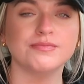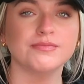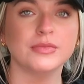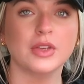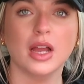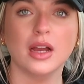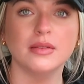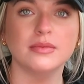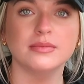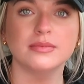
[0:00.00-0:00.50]

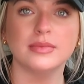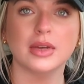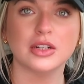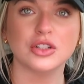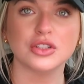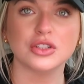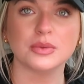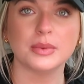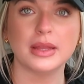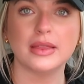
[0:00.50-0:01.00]
Yeah, I
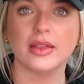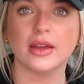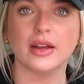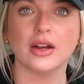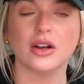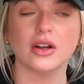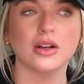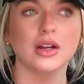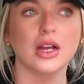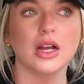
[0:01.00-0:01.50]
just went
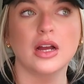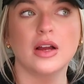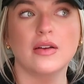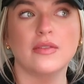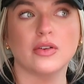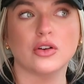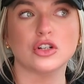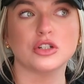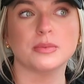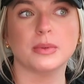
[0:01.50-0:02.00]
there
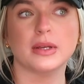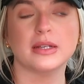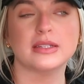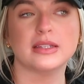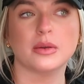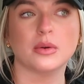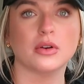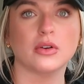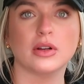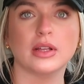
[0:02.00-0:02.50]
first place.
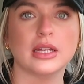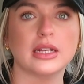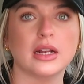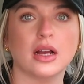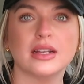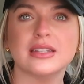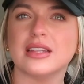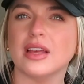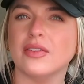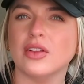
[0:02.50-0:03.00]
They were really
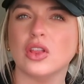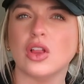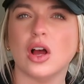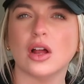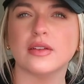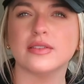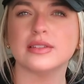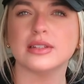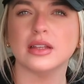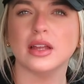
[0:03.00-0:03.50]
nice. They have a
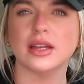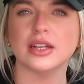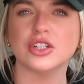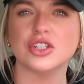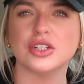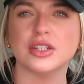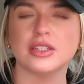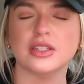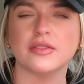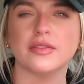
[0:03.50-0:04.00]
lot of
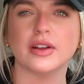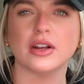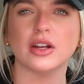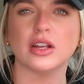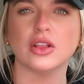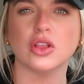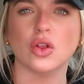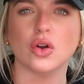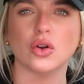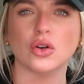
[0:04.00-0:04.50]
selection. It's a
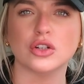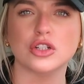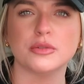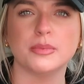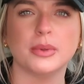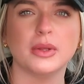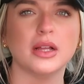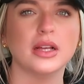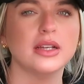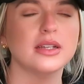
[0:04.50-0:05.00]
very large
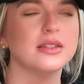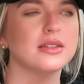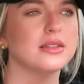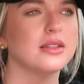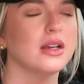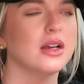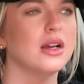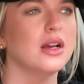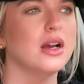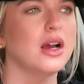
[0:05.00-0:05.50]
place.
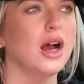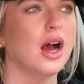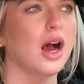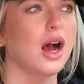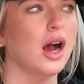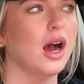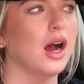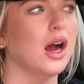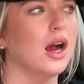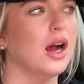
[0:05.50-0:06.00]

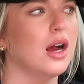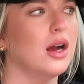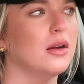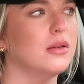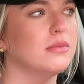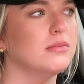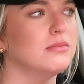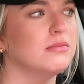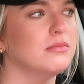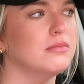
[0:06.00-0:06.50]

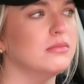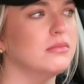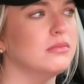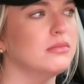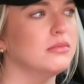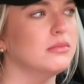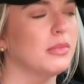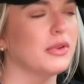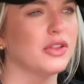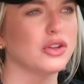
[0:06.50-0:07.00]

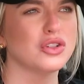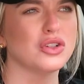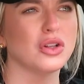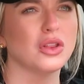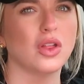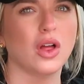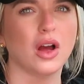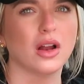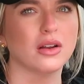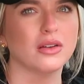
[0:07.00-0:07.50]
But there's a
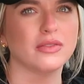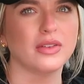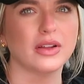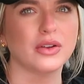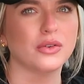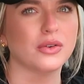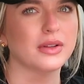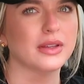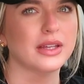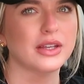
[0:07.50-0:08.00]
lot of
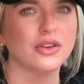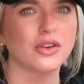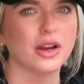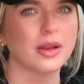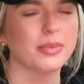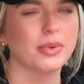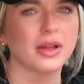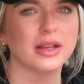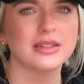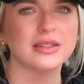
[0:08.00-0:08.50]
like really
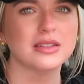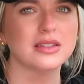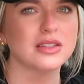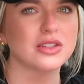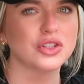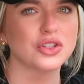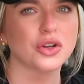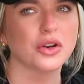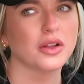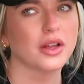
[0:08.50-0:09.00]
great places in
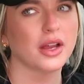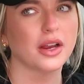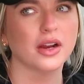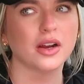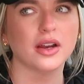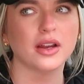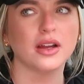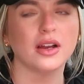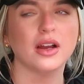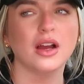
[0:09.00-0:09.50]
the Charlotte
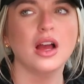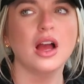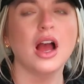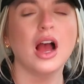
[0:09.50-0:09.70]
area.